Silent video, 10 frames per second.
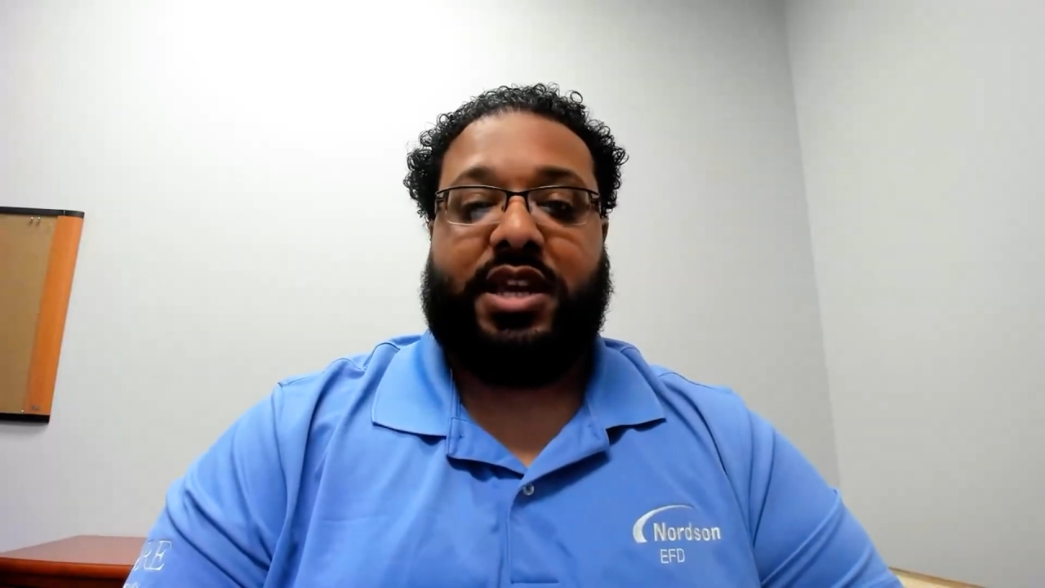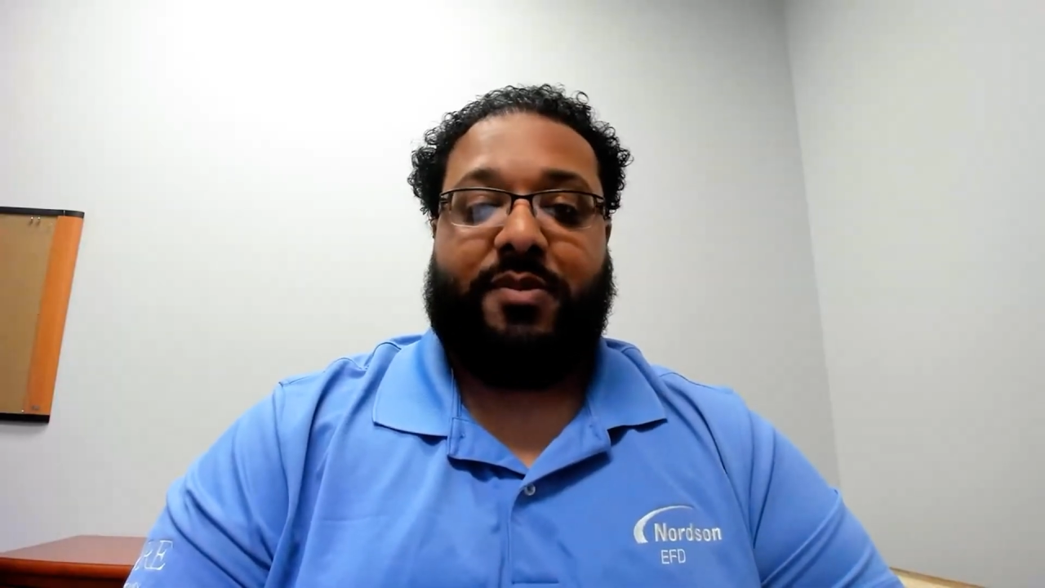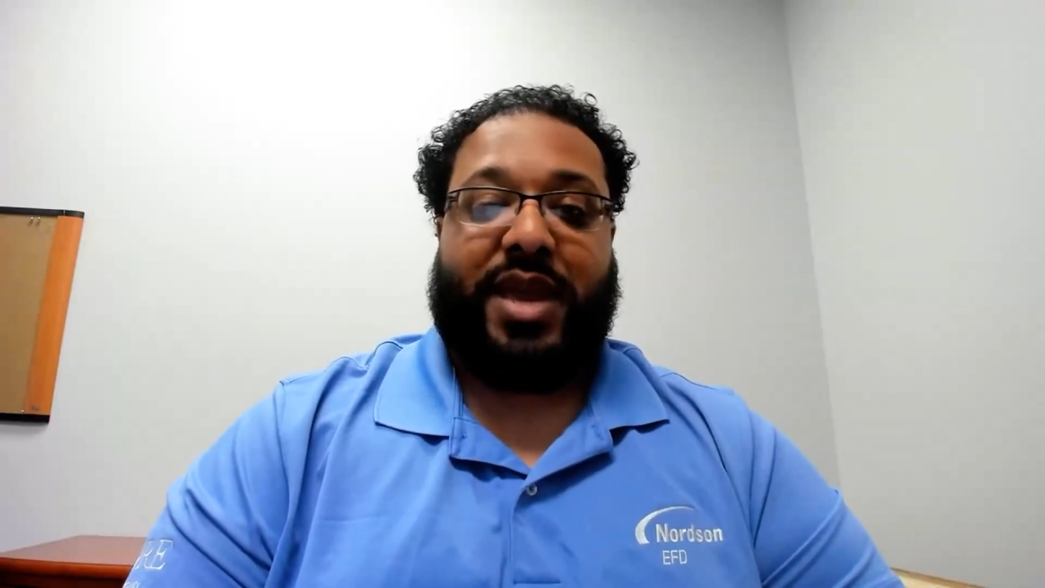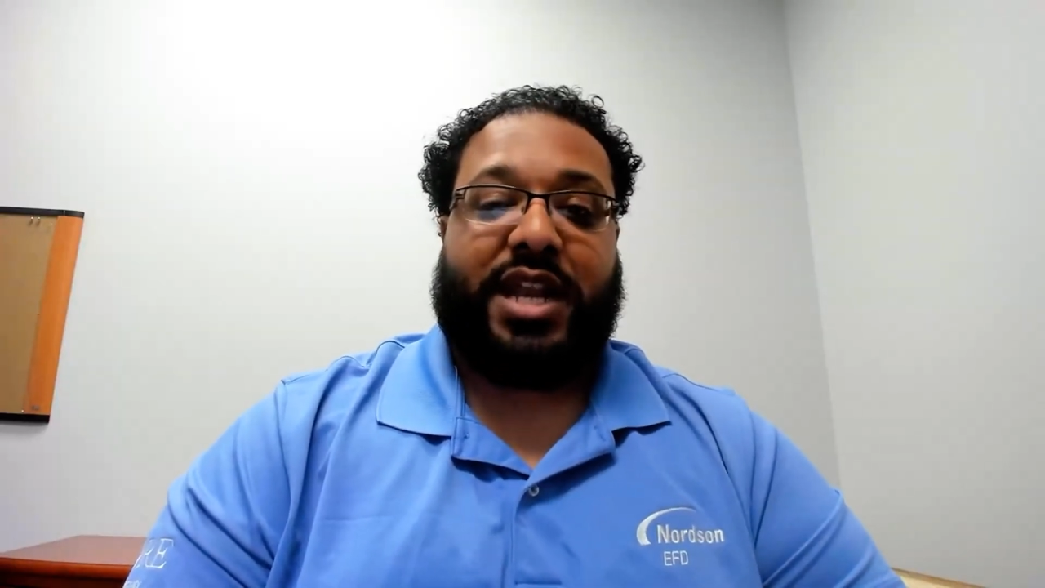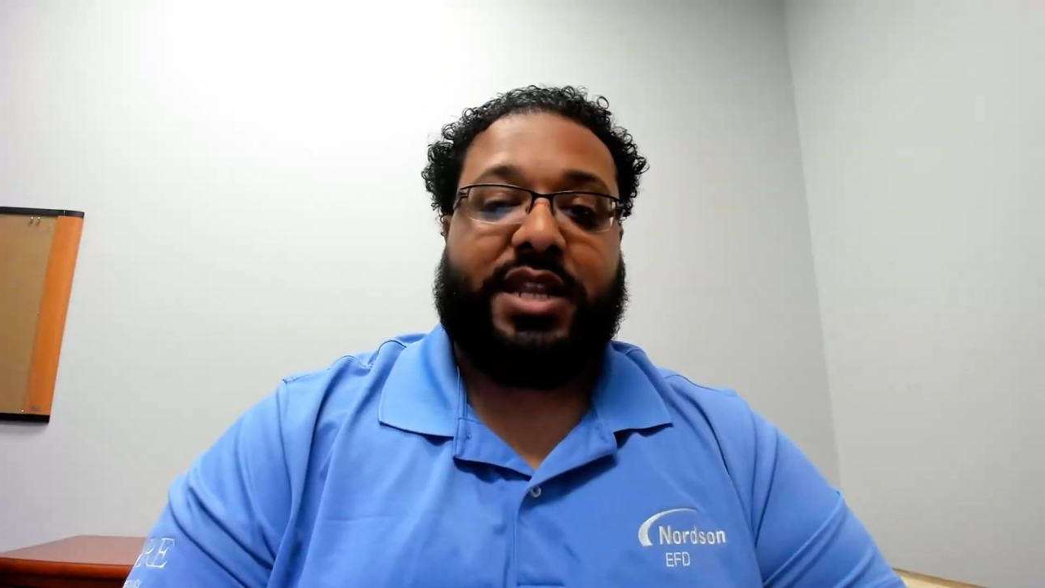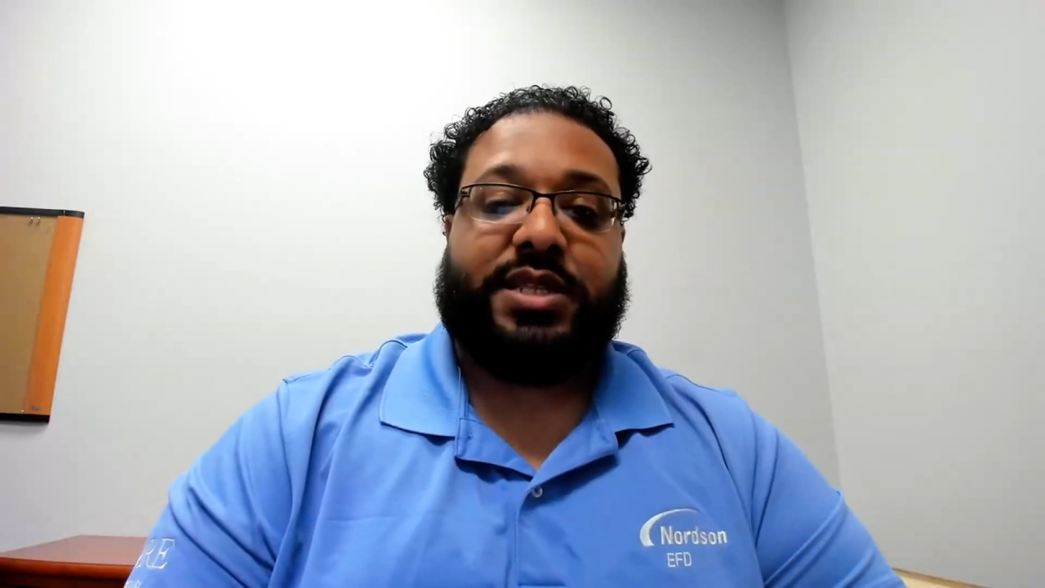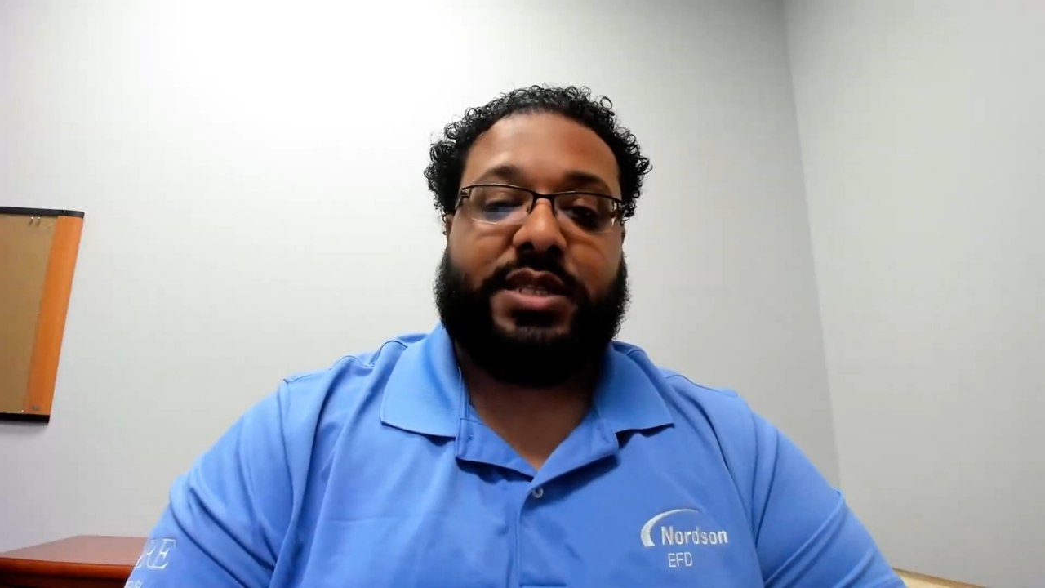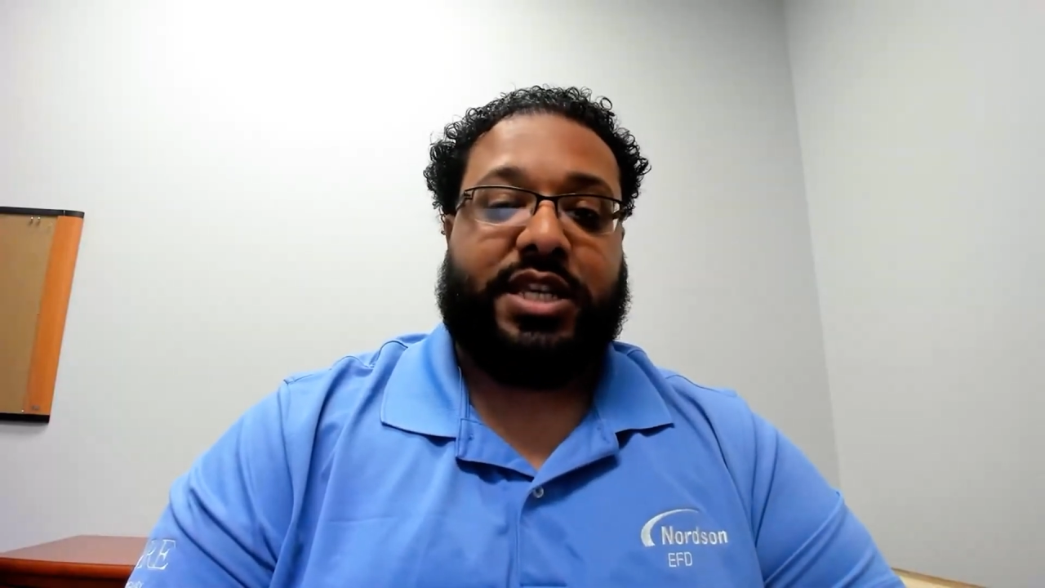and maintenance